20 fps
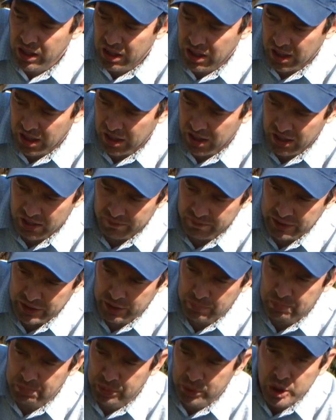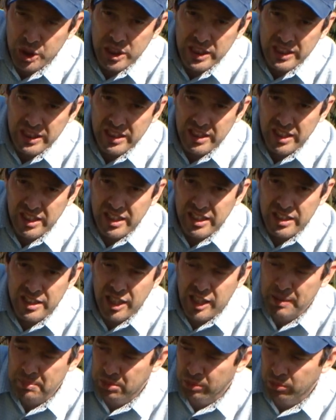It's a bushing
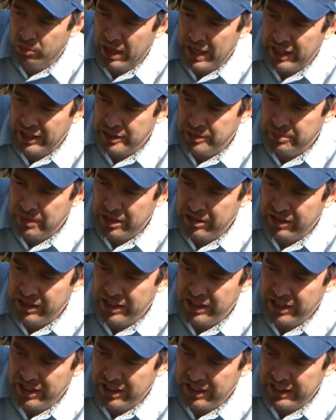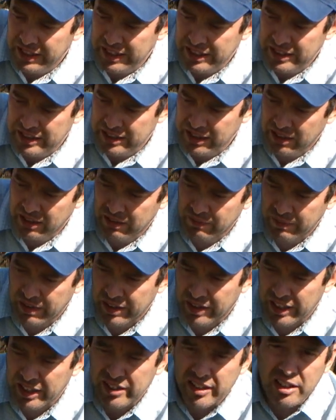type raspberry. Gets, I
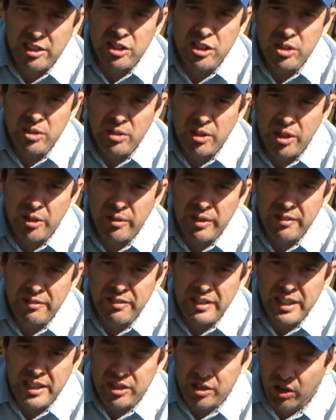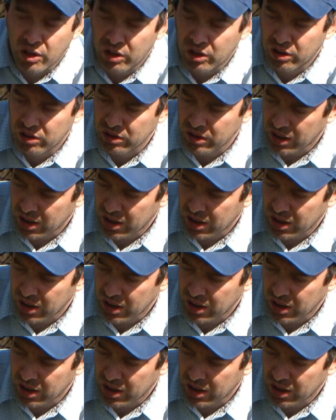think, like 2 to 3 feet tall.